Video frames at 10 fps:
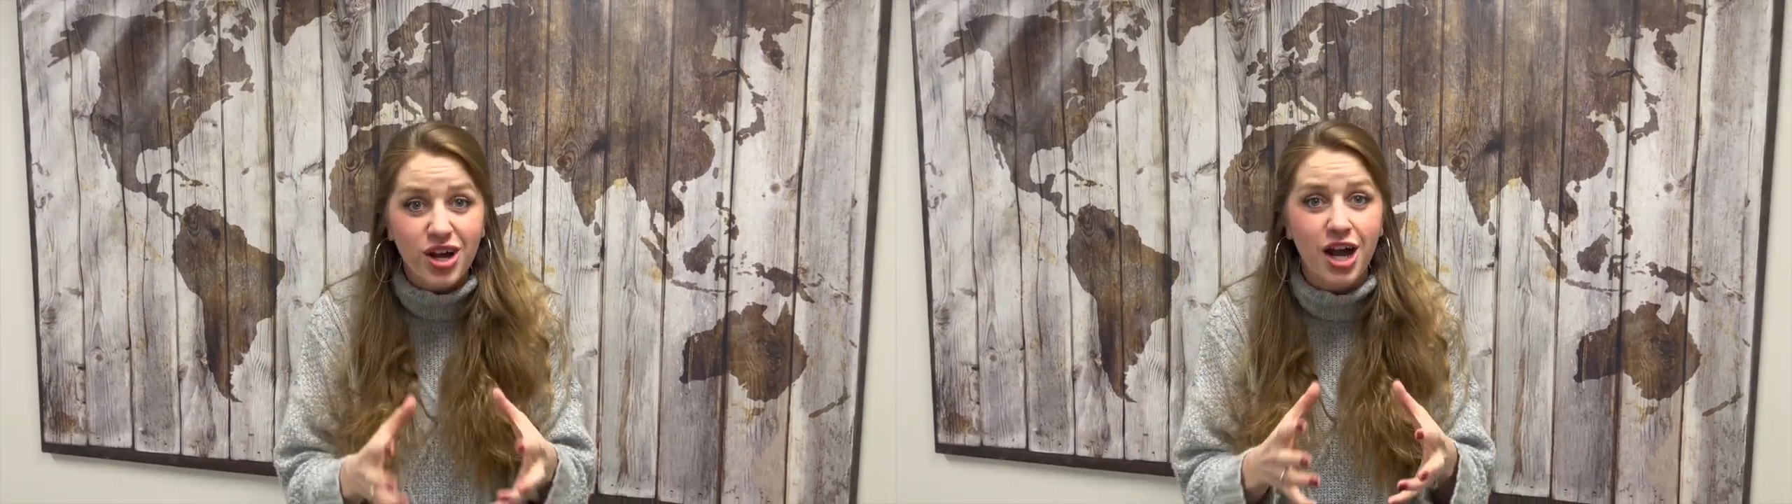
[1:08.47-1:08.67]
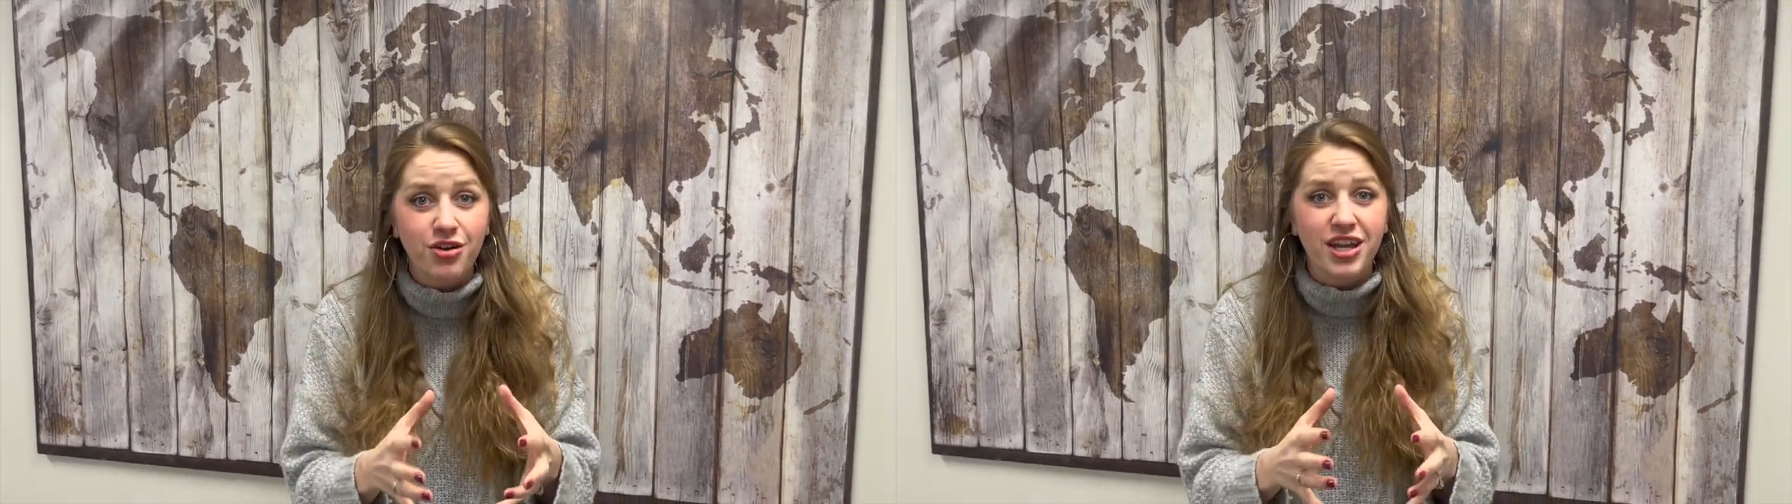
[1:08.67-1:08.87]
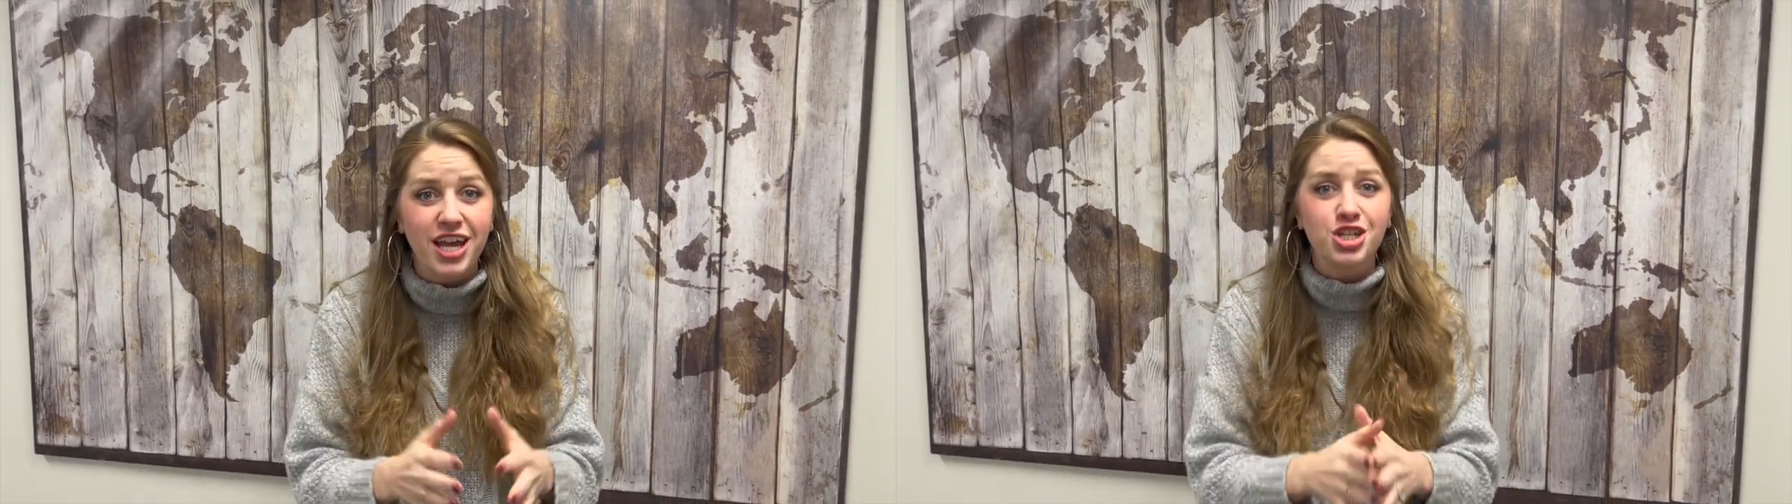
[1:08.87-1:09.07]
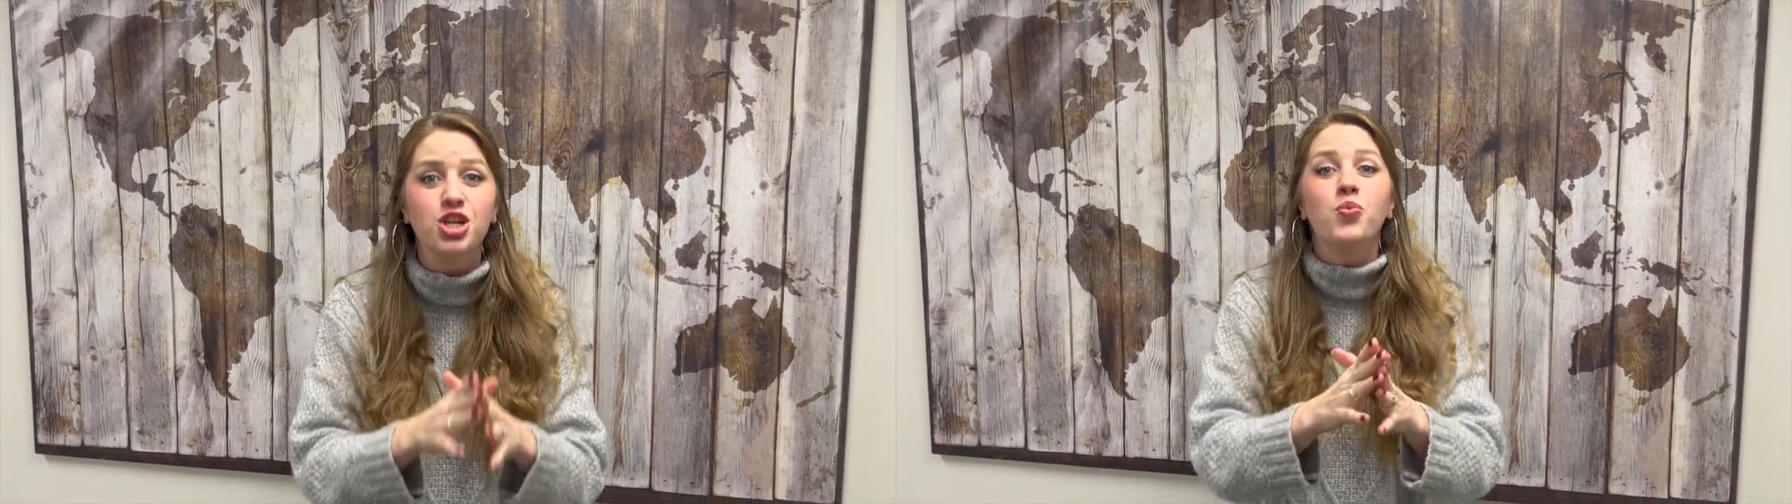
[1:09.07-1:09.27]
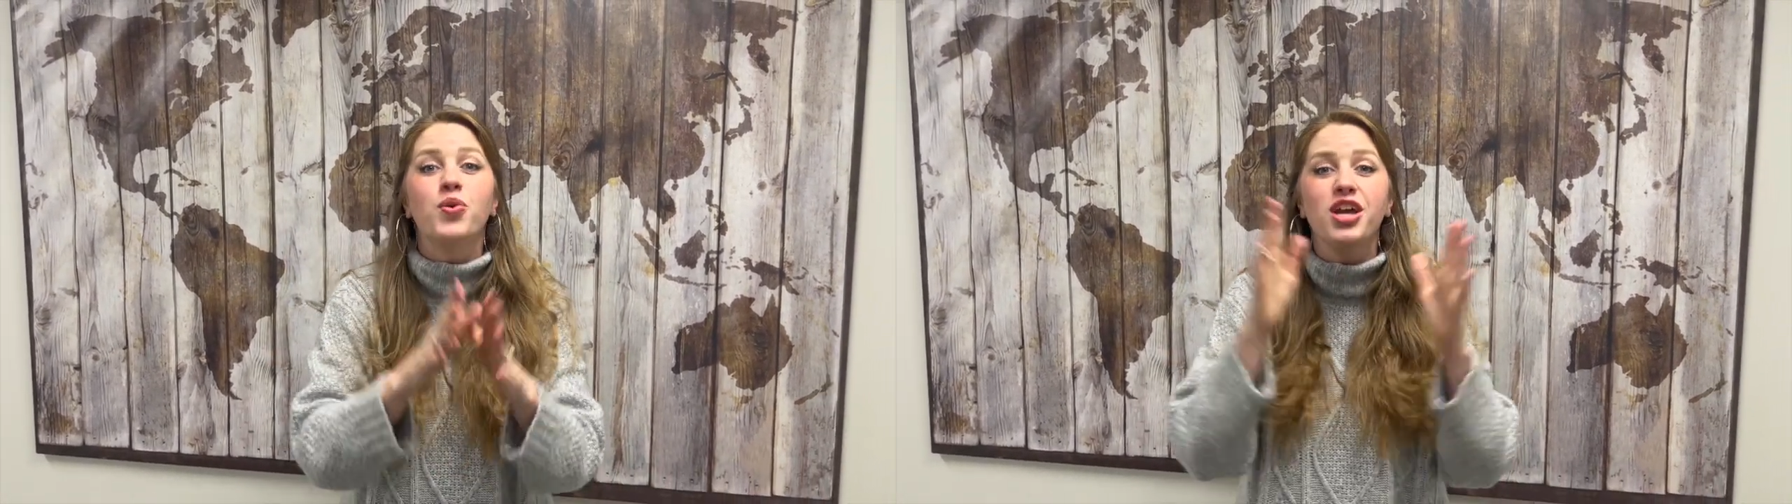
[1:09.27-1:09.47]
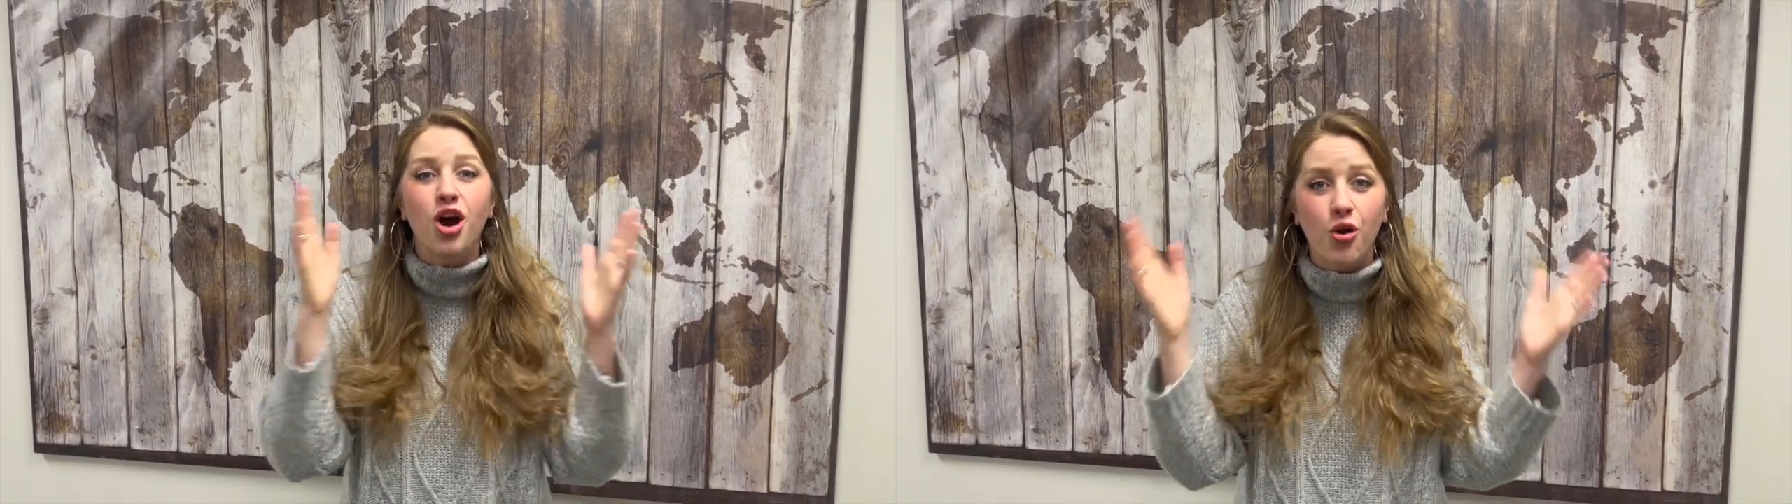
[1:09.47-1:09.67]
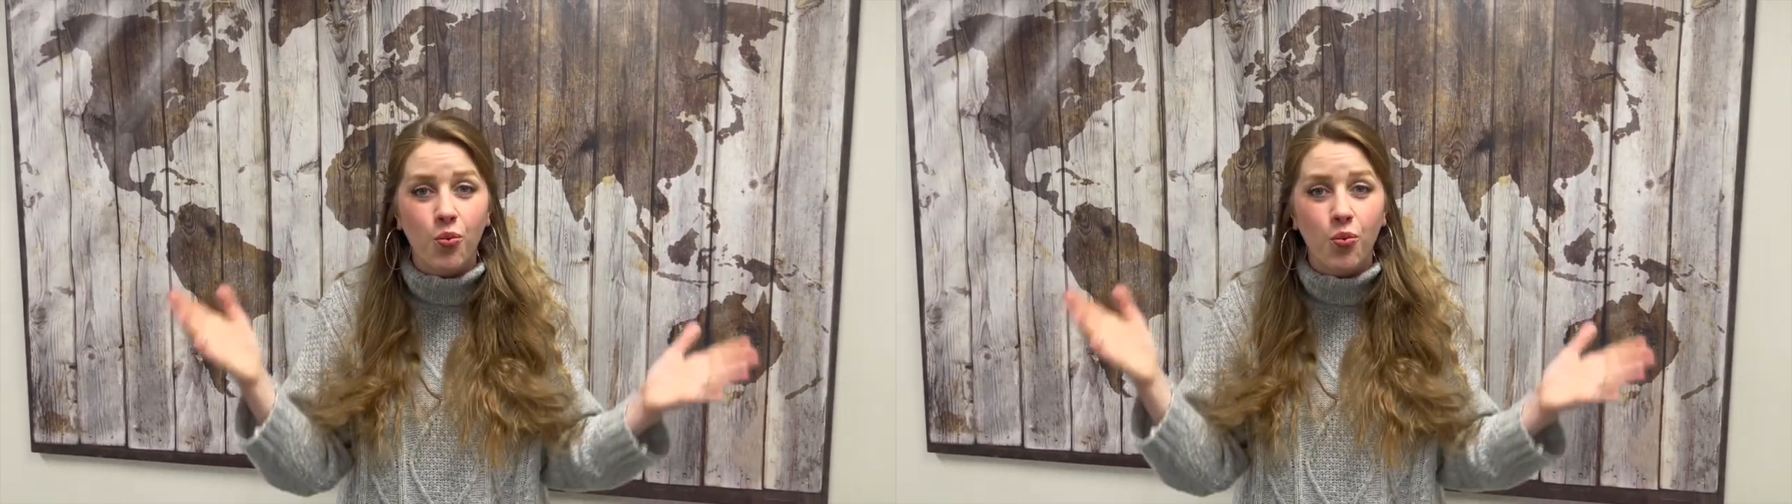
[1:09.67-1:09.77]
congregation, we are